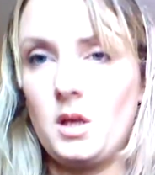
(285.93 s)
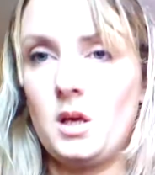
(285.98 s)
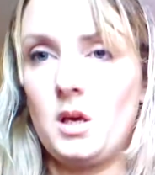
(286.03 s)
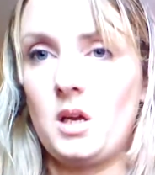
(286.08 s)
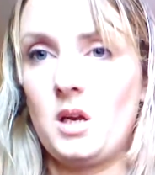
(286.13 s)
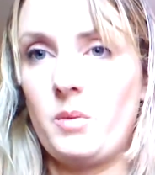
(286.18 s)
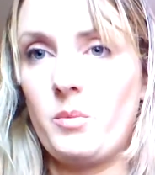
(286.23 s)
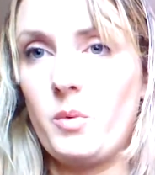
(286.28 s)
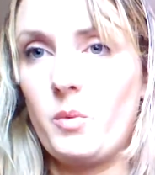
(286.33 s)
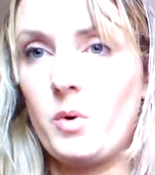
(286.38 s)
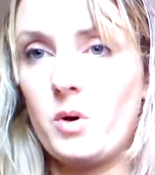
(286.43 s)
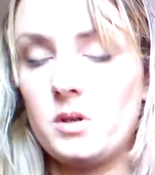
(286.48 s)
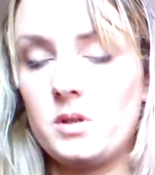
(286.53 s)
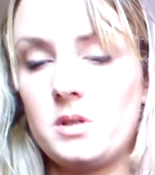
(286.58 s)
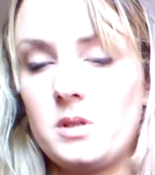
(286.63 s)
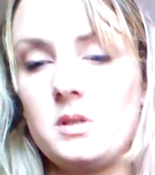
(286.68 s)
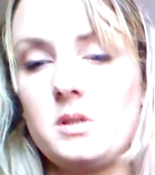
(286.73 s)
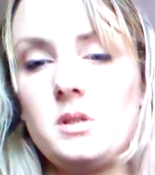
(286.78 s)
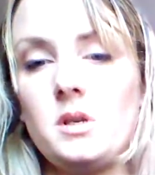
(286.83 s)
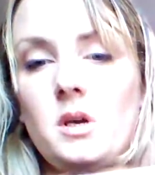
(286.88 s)
And I'm a
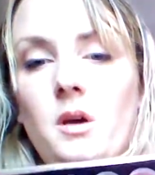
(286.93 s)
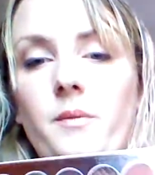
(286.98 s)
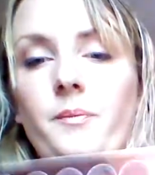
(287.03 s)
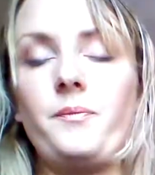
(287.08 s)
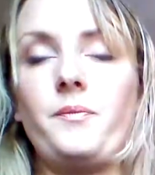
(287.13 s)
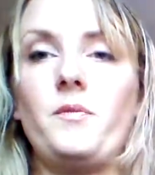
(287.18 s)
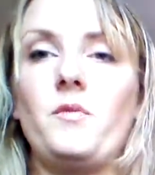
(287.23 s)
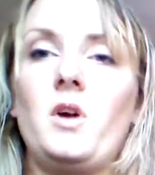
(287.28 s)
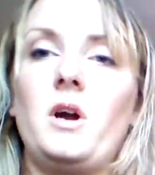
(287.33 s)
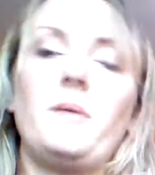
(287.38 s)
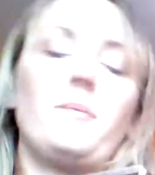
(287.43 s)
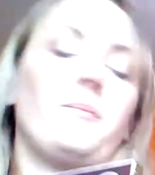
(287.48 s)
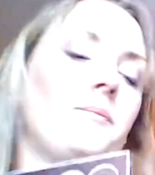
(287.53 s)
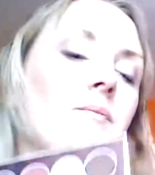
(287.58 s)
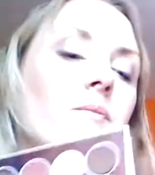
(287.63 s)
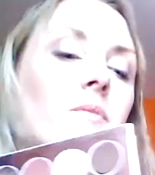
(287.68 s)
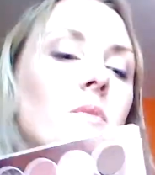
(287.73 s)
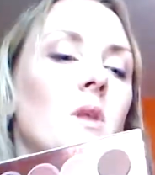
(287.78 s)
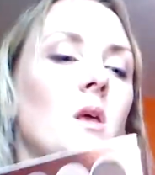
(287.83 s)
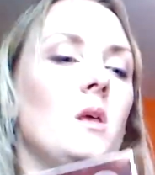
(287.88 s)
wuss. So, right.
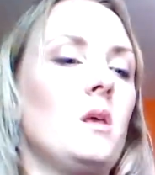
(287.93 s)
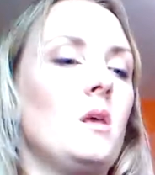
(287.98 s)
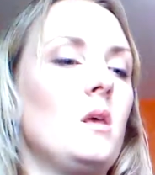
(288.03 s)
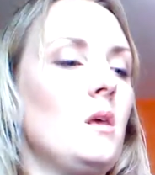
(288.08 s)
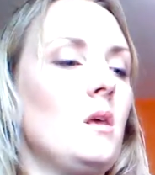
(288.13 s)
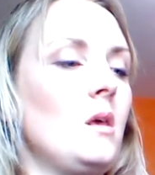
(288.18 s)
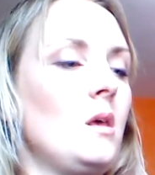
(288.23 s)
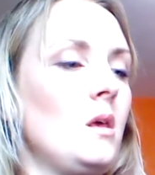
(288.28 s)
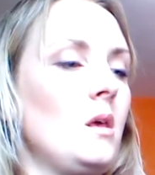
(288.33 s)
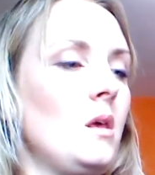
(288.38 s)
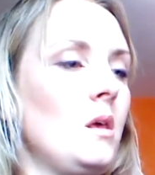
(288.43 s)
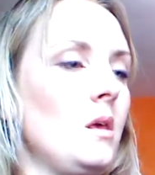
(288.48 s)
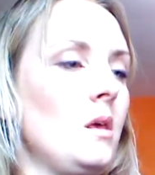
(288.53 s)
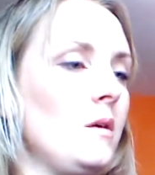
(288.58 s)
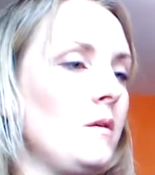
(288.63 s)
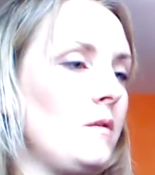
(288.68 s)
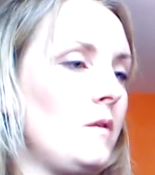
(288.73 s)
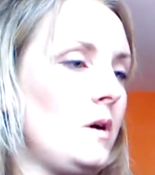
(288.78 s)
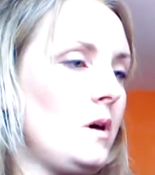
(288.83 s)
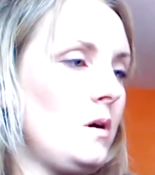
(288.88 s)

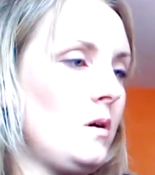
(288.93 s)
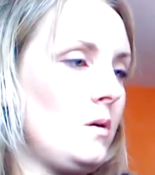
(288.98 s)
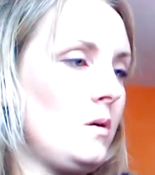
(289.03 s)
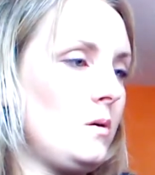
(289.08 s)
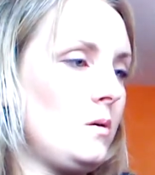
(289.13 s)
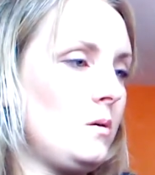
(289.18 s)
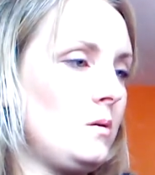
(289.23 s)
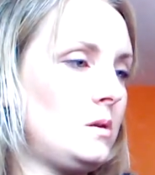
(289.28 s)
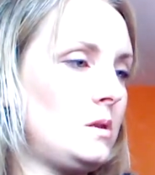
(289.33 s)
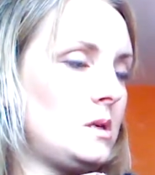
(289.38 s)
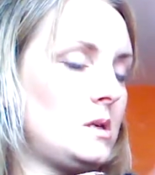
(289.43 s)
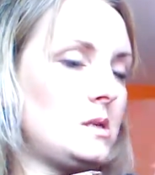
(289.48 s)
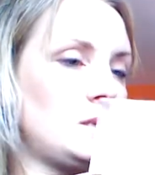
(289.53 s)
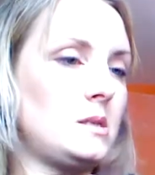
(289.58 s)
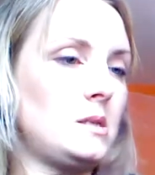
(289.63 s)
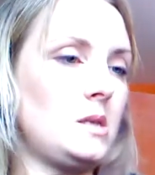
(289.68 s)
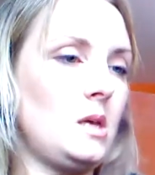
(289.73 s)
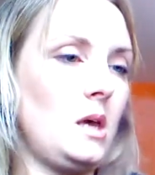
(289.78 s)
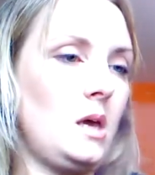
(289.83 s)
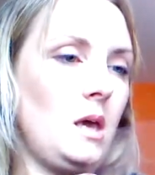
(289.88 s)
If I hold
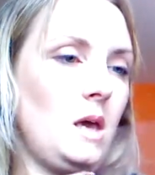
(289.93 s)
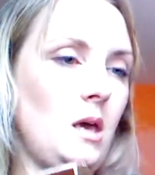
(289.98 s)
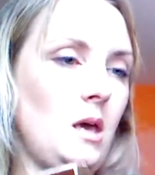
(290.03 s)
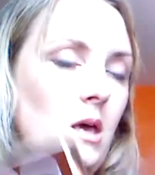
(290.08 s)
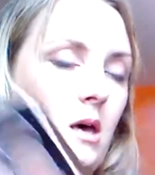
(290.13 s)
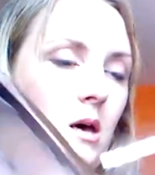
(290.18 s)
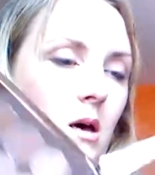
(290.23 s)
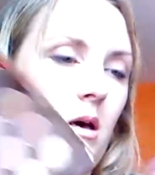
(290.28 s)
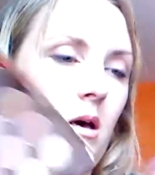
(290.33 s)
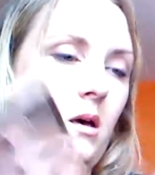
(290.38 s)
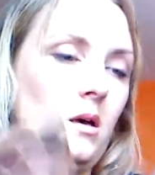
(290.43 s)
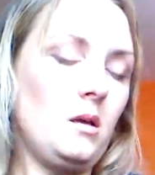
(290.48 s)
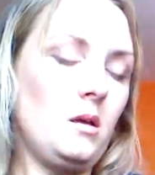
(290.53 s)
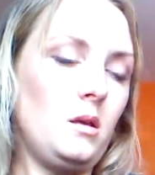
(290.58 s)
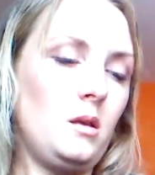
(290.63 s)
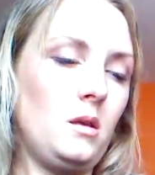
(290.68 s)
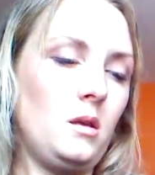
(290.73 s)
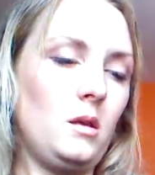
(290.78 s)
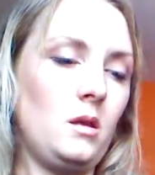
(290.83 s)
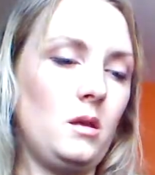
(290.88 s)
this here,
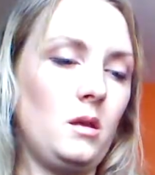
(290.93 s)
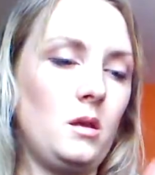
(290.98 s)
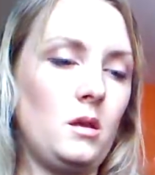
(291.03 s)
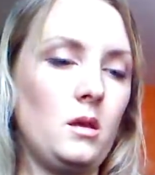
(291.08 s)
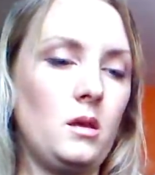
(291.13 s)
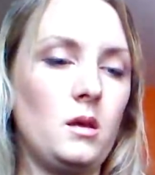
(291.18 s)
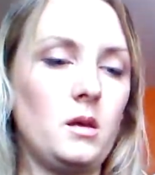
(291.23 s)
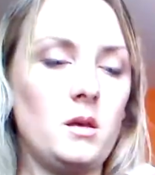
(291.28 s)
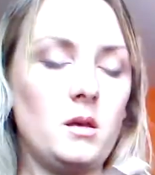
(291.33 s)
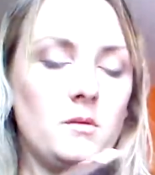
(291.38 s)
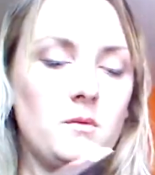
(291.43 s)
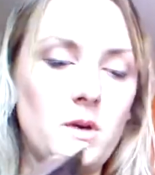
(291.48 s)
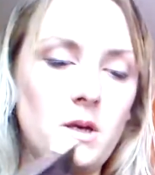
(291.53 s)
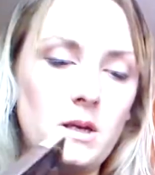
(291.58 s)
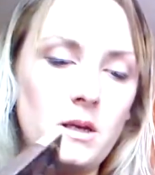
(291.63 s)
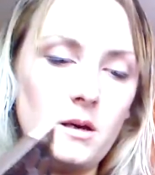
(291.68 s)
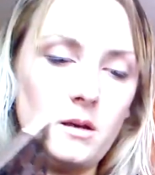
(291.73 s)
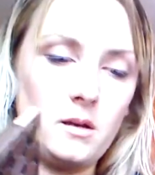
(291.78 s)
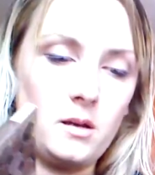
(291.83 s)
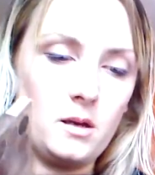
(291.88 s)
I can
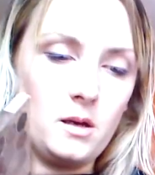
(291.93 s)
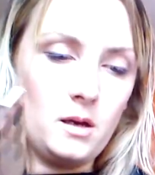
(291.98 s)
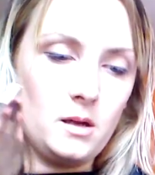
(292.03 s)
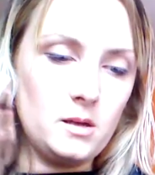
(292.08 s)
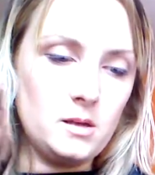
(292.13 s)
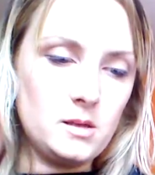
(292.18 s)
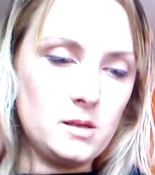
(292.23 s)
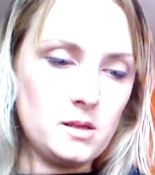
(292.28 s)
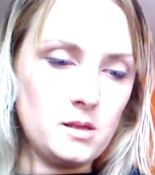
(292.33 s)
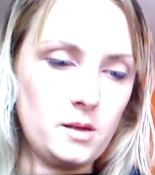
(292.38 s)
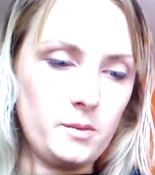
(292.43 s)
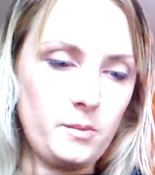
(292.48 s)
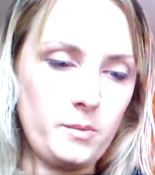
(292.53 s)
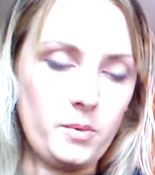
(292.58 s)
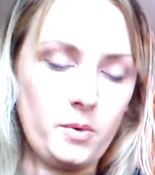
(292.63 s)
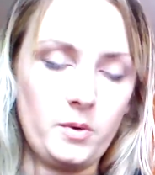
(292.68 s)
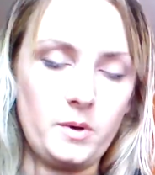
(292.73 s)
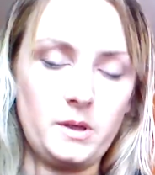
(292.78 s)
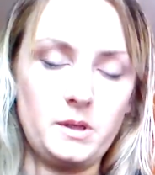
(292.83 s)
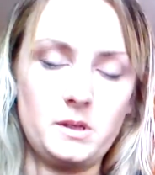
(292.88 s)
read out the colours as I
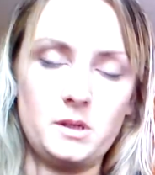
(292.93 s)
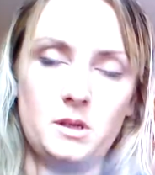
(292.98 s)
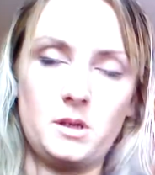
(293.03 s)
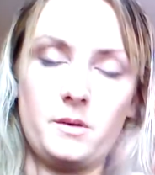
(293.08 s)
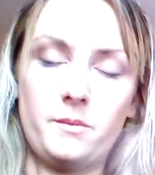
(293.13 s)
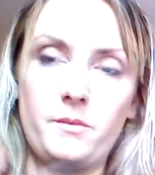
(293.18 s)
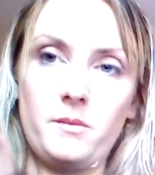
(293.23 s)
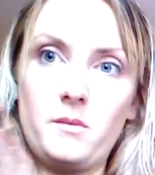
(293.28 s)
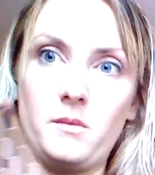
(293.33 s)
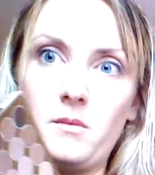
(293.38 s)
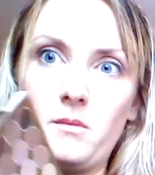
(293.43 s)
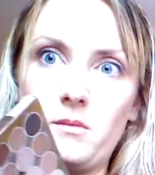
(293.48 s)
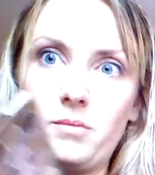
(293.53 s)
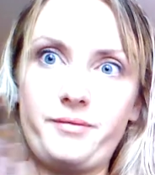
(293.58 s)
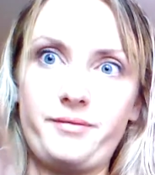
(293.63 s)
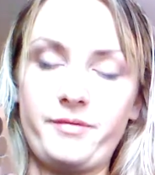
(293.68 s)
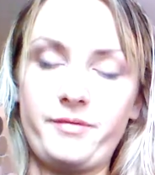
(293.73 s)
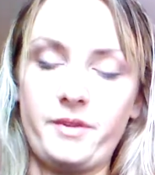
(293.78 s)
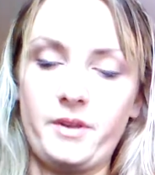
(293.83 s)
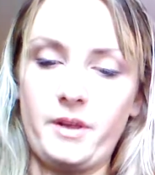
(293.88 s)
point to them.
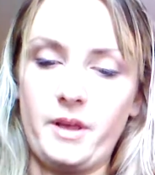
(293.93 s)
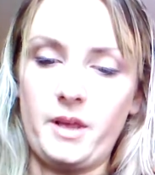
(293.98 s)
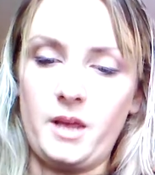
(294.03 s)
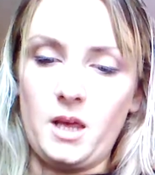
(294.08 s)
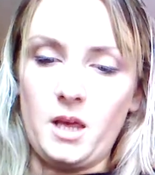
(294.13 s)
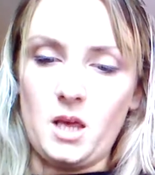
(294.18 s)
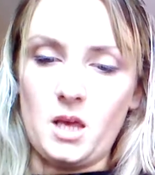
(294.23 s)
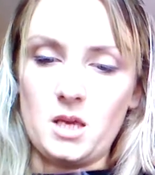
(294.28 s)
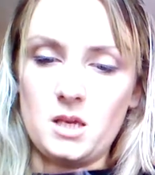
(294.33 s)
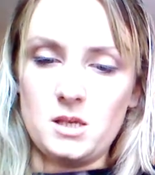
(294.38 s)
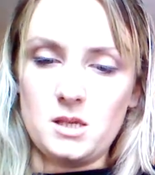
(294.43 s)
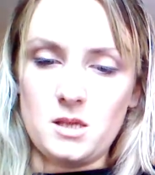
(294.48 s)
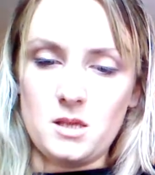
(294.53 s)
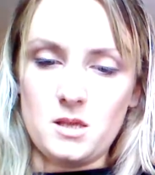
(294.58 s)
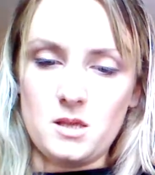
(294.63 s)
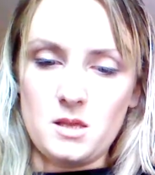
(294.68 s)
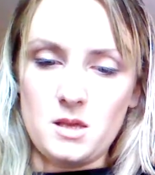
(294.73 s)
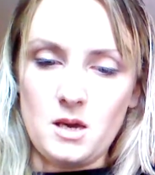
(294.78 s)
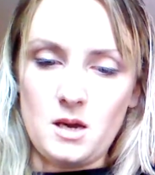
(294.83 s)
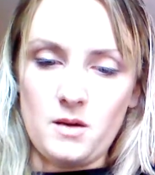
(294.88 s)
Is
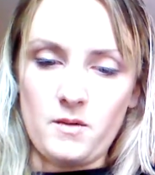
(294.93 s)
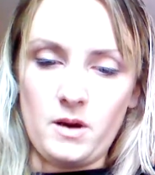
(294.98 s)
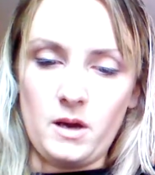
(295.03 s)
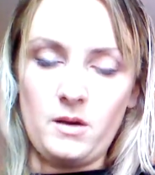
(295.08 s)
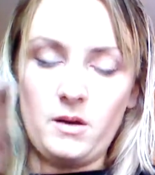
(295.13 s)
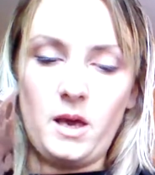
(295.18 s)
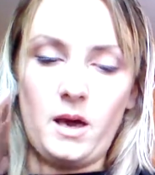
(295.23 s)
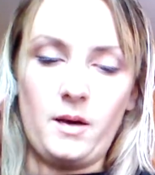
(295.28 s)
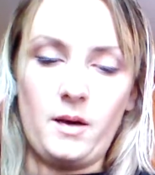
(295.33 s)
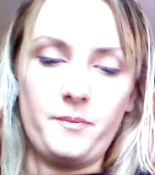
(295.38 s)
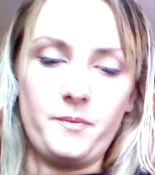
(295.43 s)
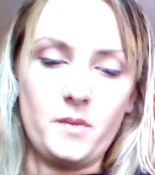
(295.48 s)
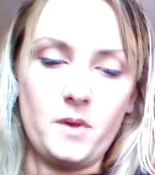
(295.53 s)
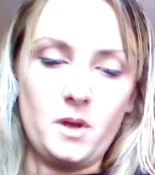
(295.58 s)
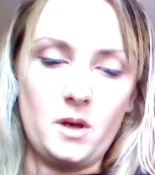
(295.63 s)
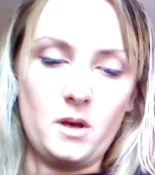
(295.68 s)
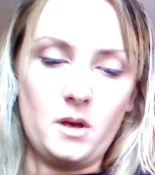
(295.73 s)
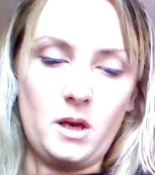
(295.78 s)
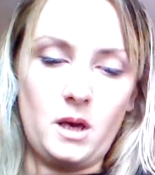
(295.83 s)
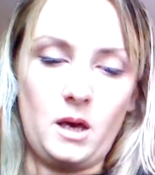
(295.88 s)
the theory. Yeah,
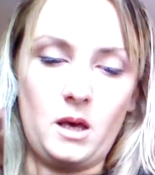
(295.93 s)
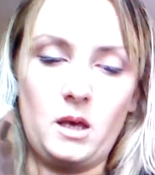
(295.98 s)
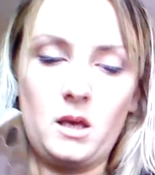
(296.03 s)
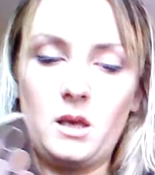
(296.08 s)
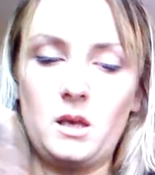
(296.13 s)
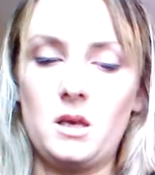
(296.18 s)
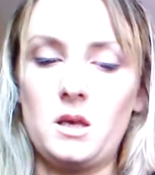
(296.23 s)
okay.